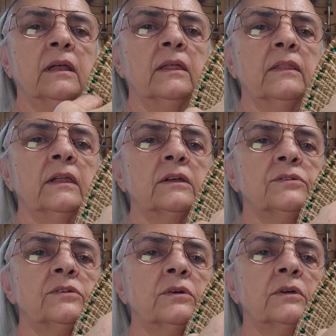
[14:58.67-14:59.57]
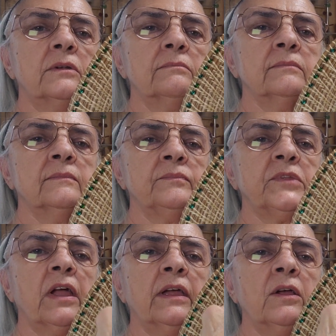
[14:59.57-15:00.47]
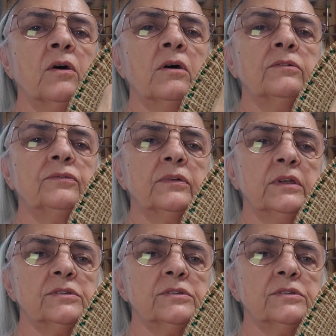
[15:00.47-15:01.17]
then I'll start tying off and